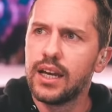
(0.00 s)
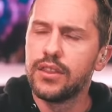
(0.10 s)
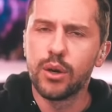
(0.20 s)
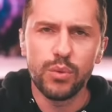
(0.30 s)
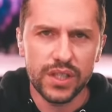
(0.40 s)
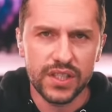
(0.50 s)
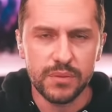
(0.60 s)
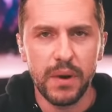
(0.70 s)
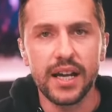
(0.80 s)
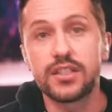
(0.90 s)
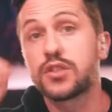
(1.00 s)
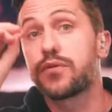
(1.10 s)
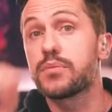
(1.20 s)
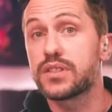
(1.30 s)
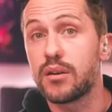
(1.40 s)
the responses
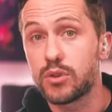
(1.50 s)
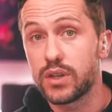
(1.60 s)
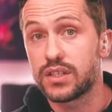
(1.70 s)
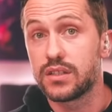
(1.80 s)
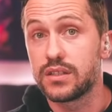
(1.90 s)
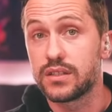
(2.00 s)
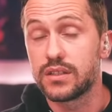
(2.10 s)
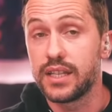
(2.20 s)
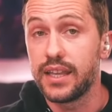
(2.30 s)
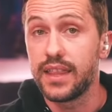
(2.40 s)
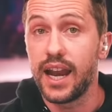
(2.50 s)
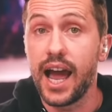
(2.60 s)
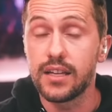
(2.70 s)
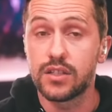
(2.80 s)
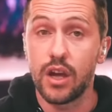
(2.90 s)
from some Christians that, that
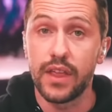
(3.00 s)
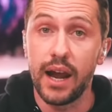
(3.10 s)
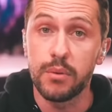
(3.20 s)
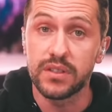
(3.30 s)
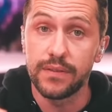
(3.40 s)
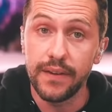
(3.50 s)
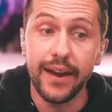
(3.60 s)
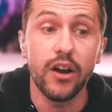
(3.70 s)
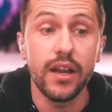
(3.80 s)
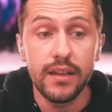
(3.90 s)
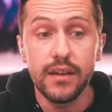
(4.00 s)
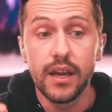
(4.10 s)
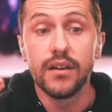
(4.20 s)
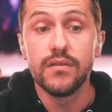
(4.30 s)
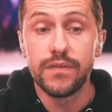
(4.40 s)
I saw that I was very,
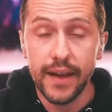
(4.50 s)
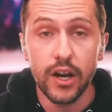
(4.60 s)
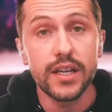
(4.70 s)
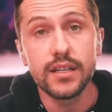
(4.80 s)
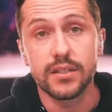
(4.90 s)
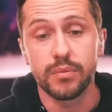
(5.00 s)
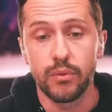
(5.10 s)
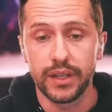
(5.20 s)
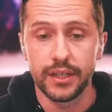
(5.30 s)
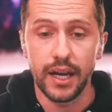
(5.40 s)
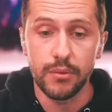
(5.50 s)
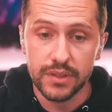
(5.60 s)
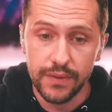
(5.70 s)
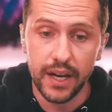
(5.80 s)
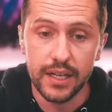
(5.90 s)
very disappointed. I was
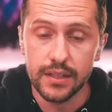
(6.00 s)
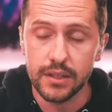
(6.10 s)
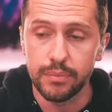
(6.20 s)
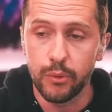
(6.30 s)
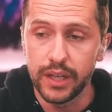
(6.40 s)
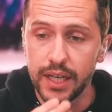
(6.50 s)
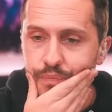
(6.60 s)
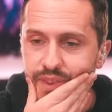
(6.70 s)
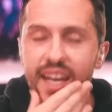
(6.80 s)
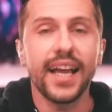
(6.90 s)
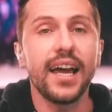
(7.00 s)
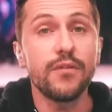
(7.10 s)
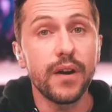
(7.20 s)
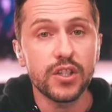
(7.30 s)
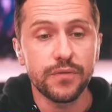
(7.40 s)
very disappointed. And I got a
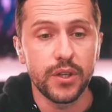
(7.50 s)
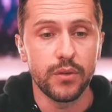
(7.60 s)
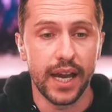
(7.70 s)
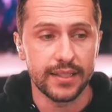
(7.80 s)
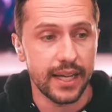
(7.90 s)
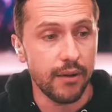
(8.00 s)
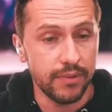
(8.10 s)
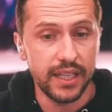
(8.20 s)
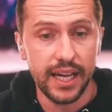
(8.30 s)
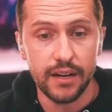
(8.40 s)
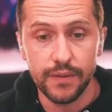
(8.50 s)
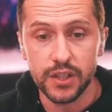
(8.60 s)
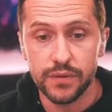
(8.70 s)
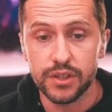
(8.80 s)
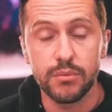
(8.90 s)
verse for you guys. Like, I really got a
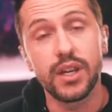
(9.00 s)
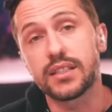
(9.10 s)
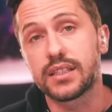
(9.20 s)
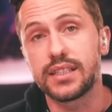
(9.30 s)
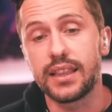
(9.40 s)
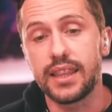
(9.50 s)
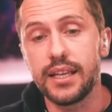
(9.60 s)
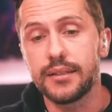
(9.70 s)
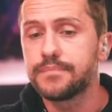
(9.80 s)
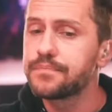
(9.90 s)
verse for some of you guys because I think